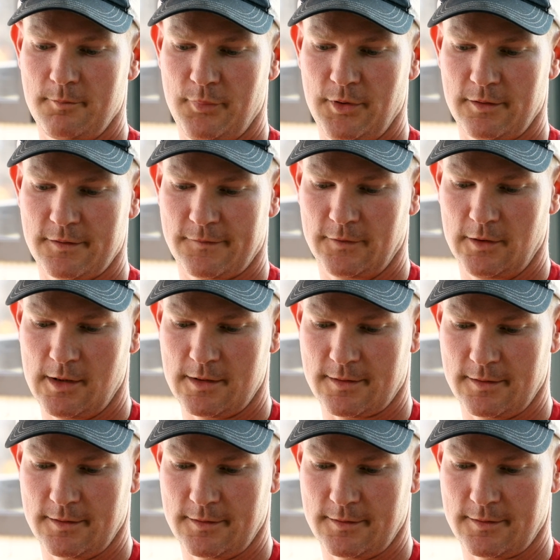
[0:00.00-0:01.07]
it builds for
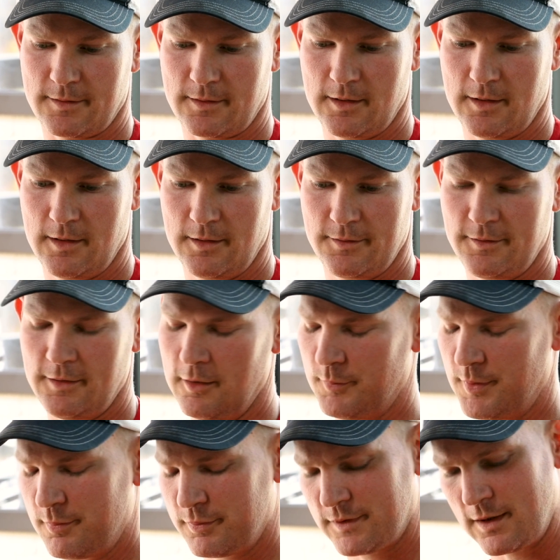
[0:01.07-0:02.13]
us is, you know,
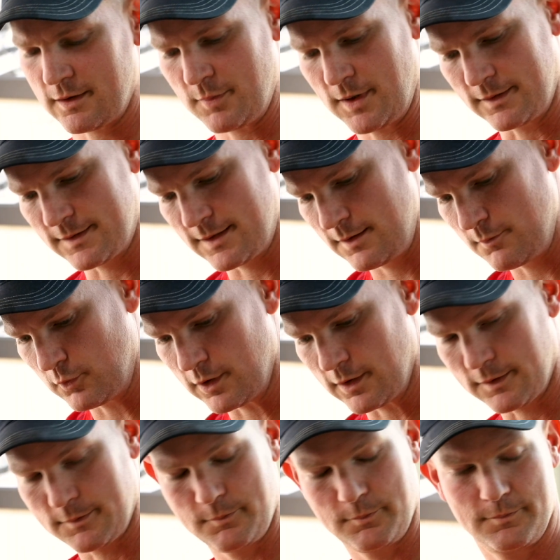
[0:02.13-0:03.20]
people talk about
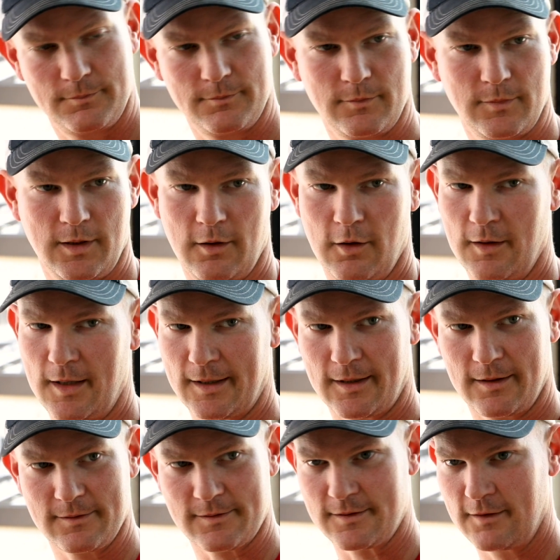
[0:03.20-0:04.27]
teamwork and all that
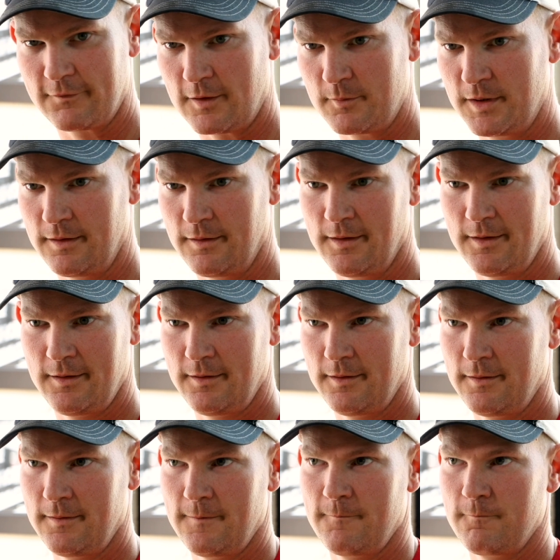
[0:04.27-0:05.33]
kind of stuff. I mean,
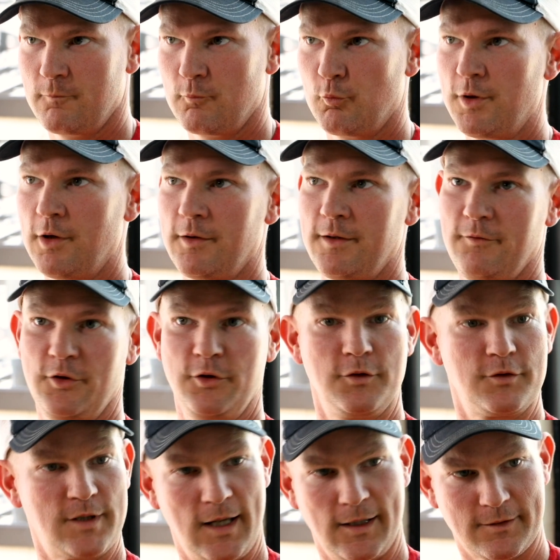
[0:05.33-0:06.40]
we don't even
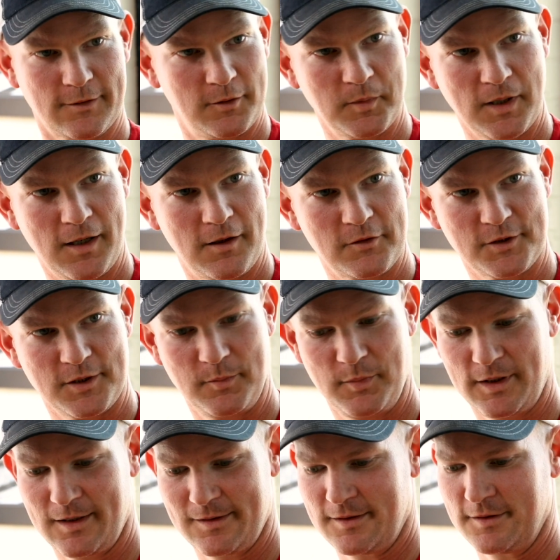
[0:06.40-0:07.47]
use that terminology,
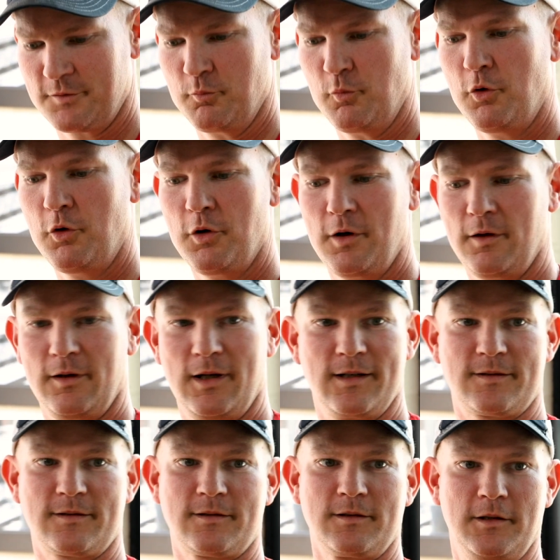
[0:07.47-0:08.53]
because it's more or
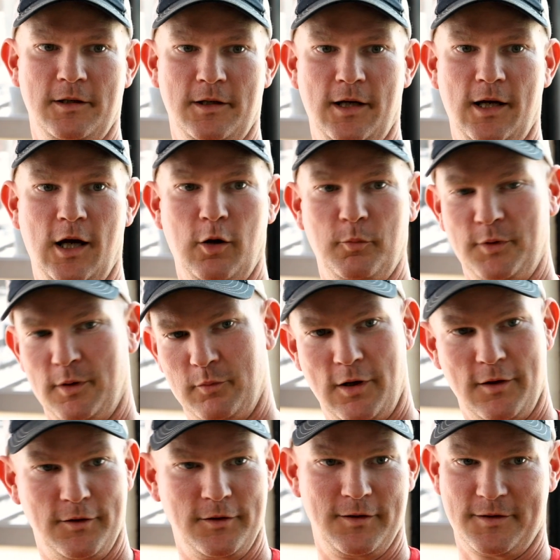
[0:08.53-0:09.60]
less help your
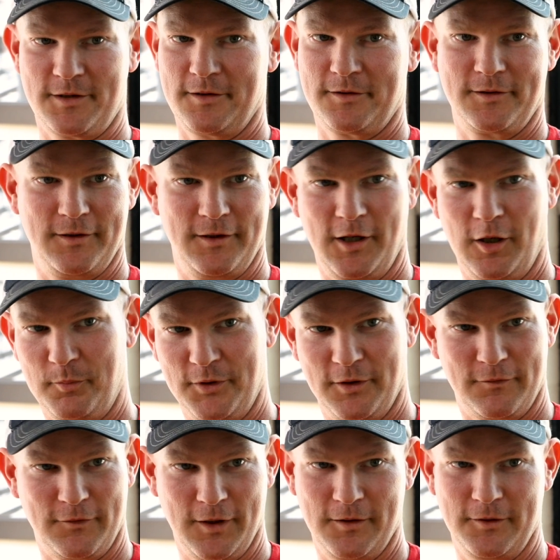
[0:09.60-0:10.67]
brother or your sister, help your
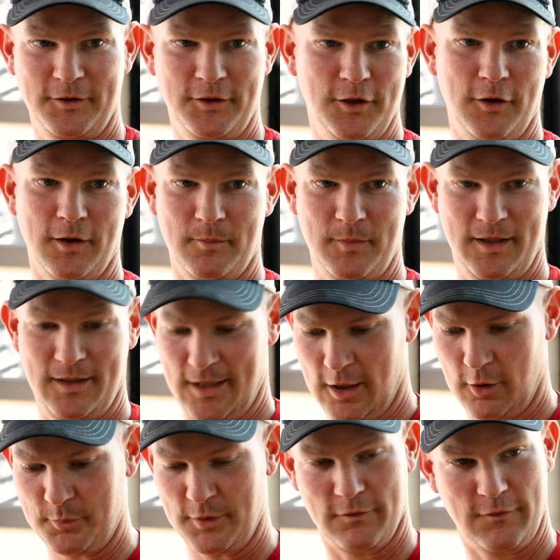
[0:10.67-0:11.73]
friend, you know what I mean? Help